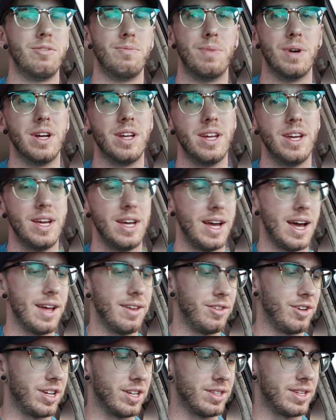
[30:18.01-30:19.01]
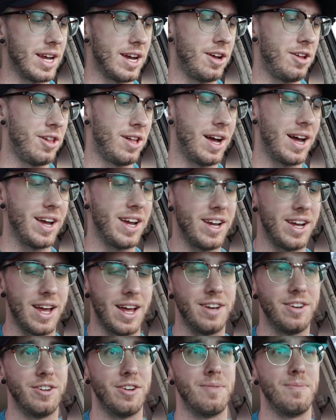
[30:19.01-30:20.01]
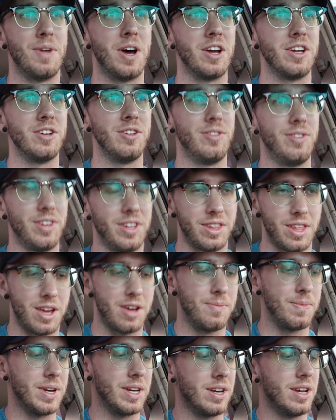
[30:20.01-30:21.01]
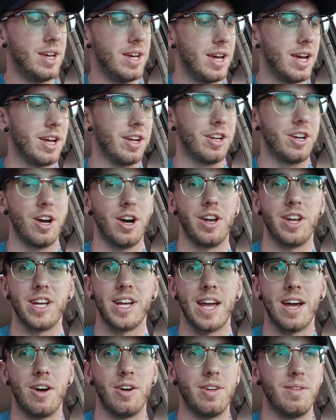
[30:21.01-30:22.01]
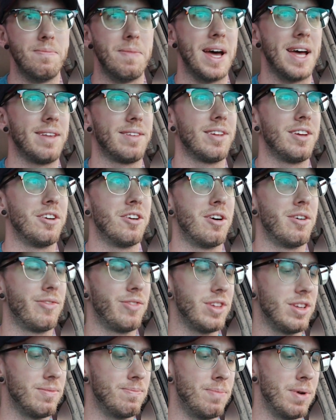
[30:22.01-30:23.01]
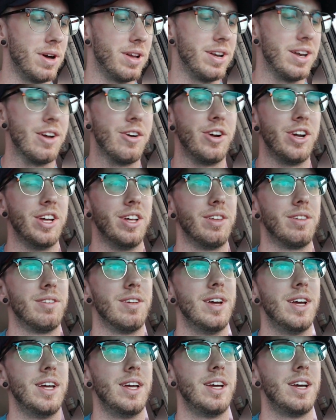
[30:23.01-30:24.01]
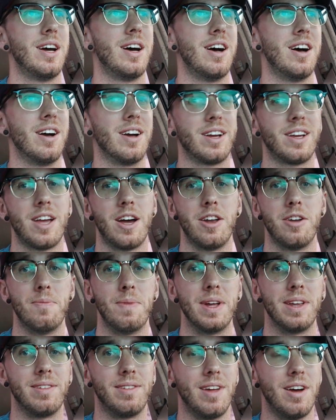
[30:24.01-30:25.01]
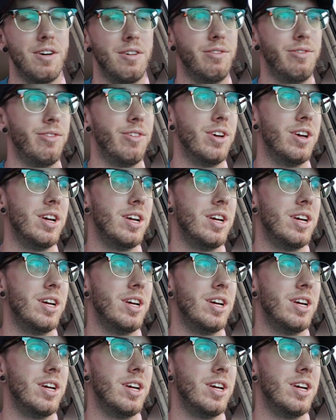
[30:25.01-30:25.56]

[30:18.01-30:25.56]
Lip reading: but as you can tell, I ended up not using them and cutting out and masking off these button areas kind of myself.